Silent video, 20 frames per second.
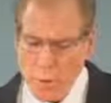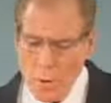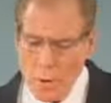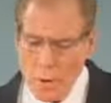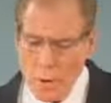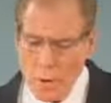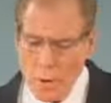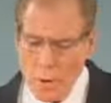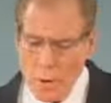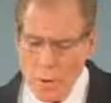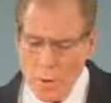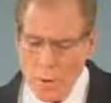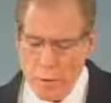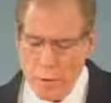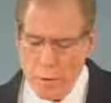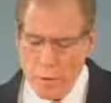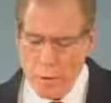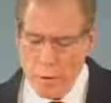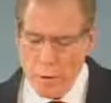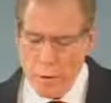at, the, at
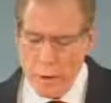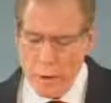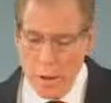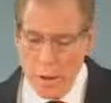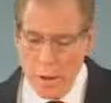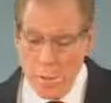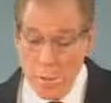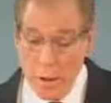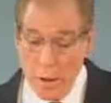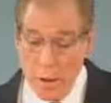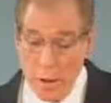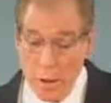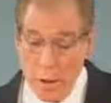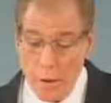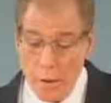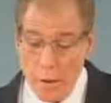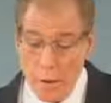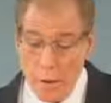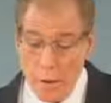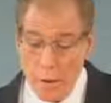the very end by
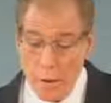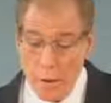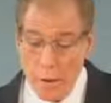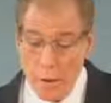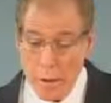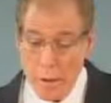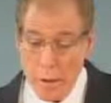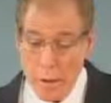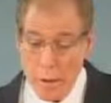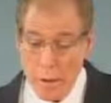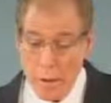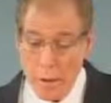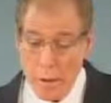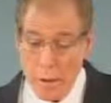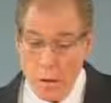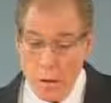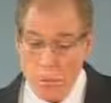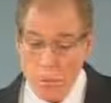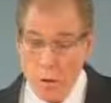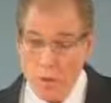Gary Gilley
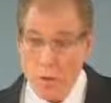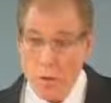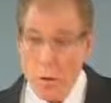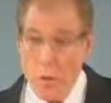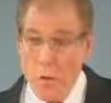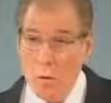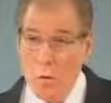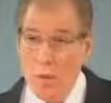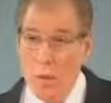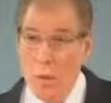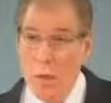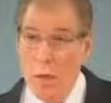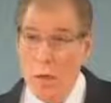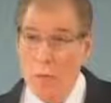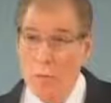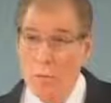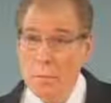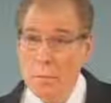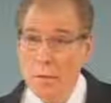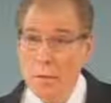on this whole
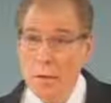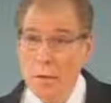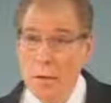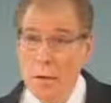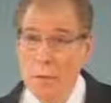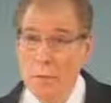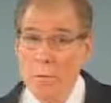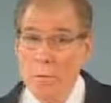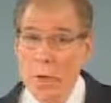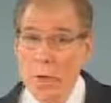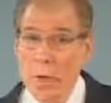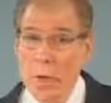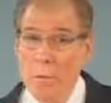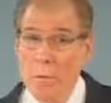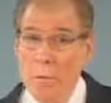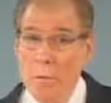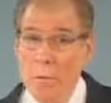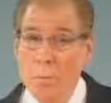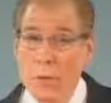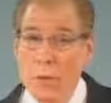uh, thing of uh,
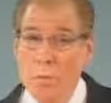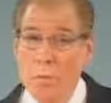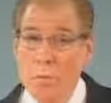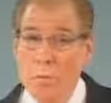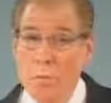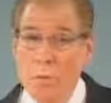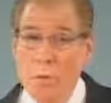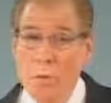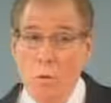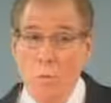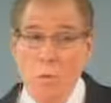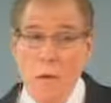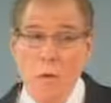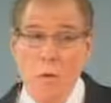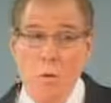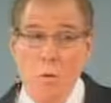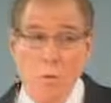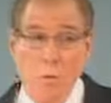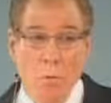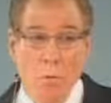spiritual
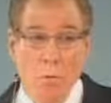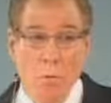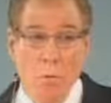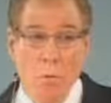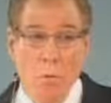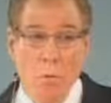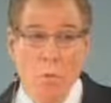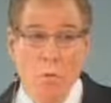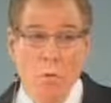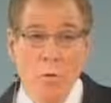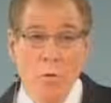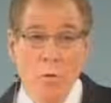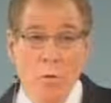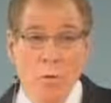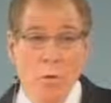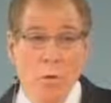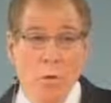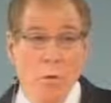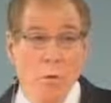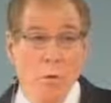formation groups, which has
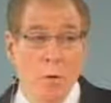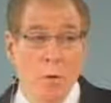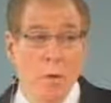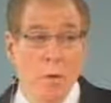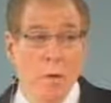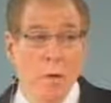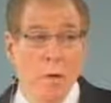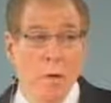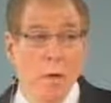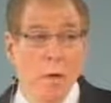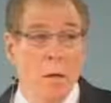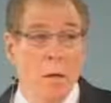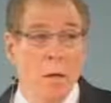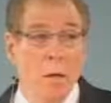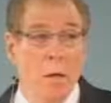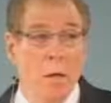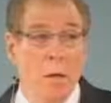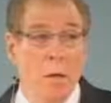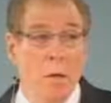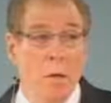penetrated
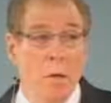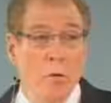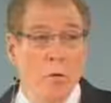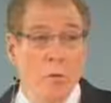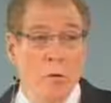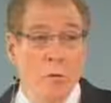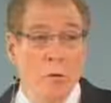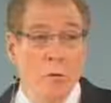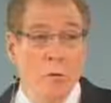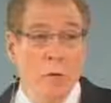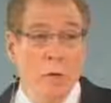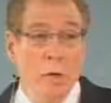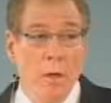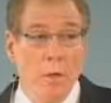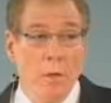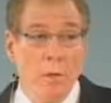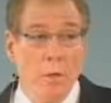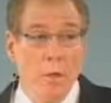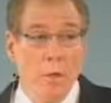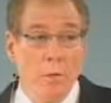almost every
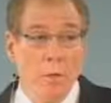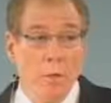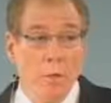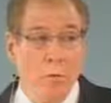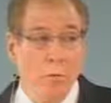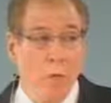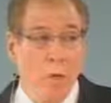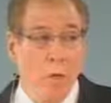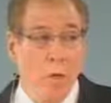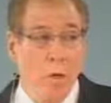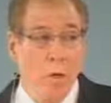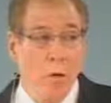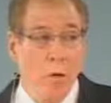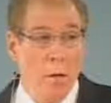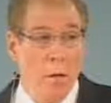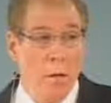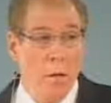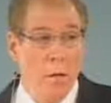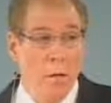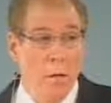every
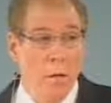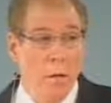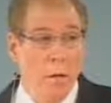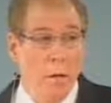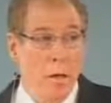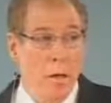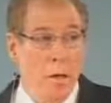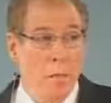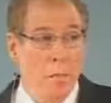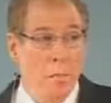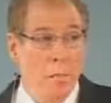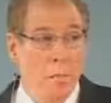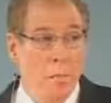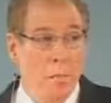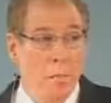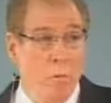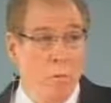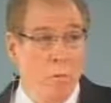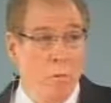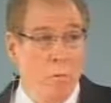seminary except a
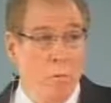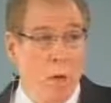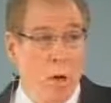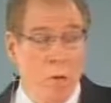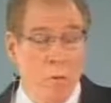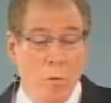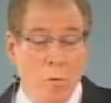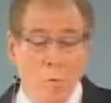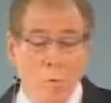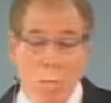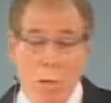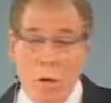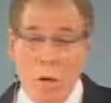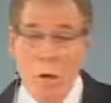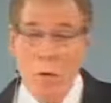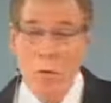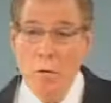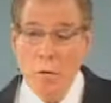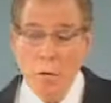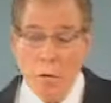few small ones, but
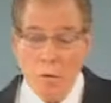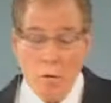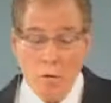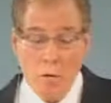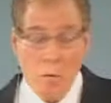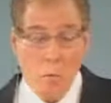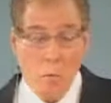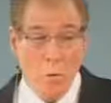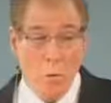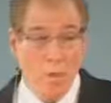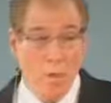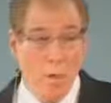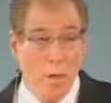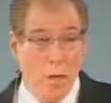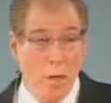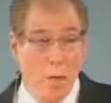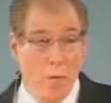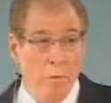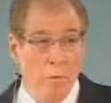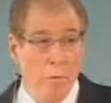all the larger ones
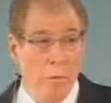have